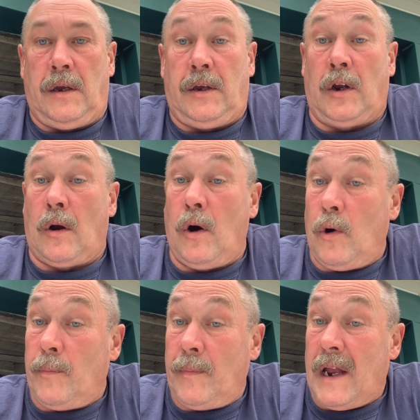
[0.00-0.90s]
Your
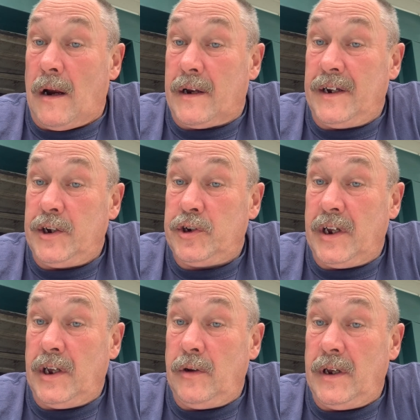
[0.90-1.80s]
home air conditioning
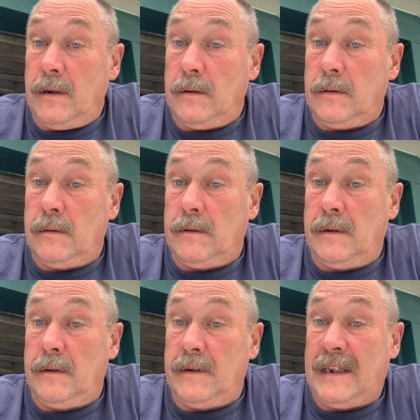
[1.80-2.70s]
unit,
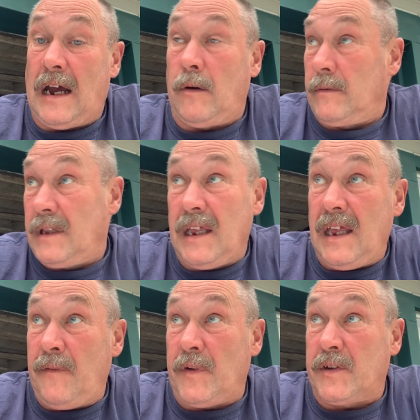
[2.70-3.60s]
now,
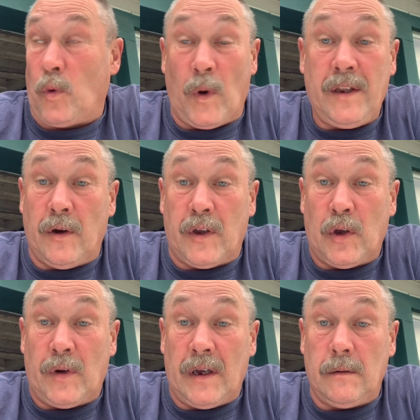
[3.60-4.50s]
if it's a window
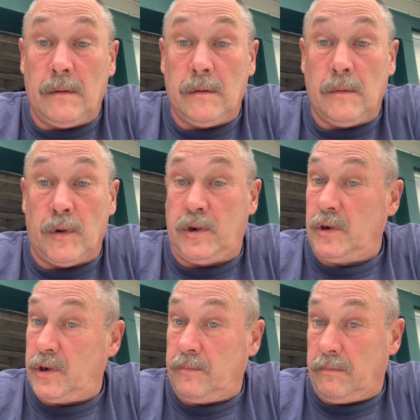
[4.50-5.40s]
unit, which you
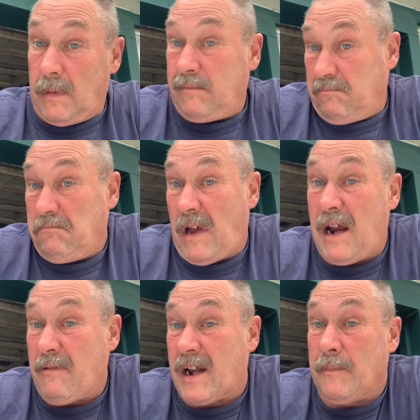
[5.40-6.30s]
should, I
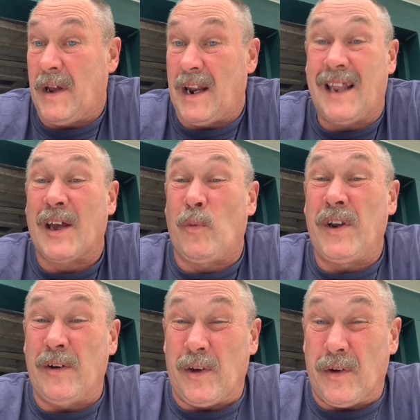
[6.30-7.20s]
recommend, I like
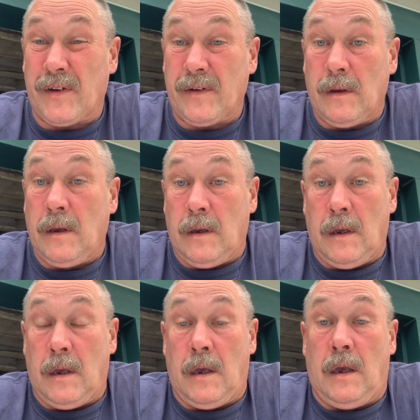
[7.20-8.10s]
window units
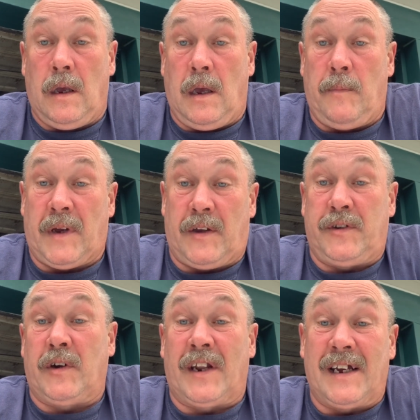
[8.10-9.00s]
because you
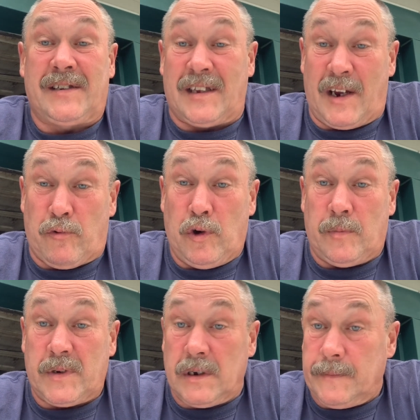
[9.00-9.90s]
can isolate
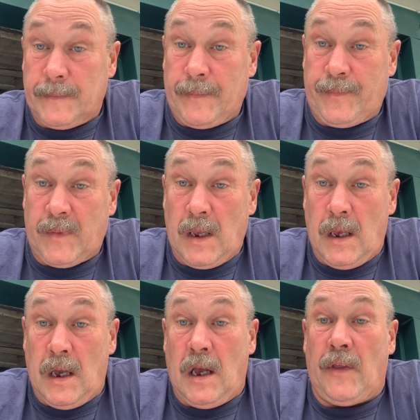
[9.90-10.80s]
rooms.
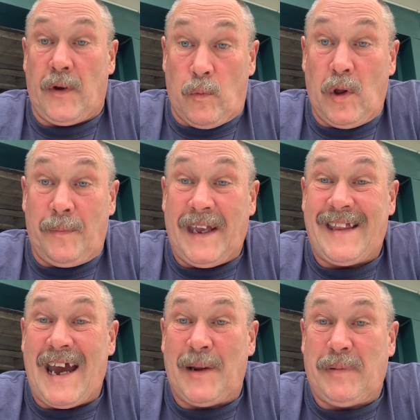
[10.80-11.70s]
There will be a
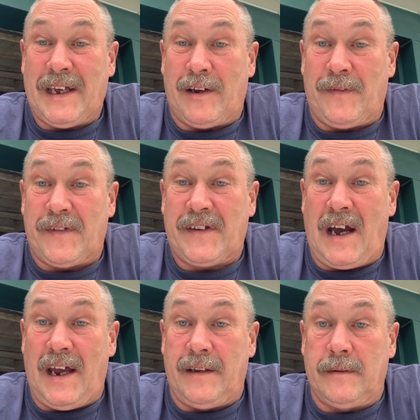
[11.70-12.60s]
data plate on the
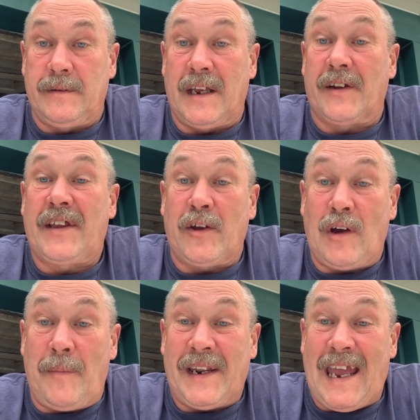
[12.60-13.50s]
side. It'll tell you
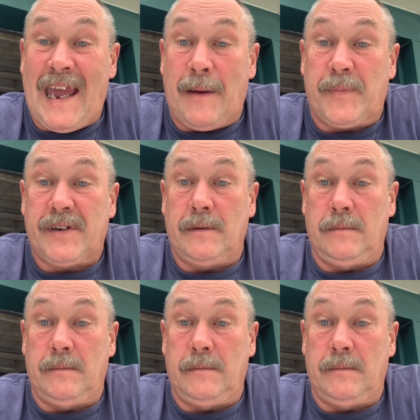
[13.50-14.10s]
how many amps.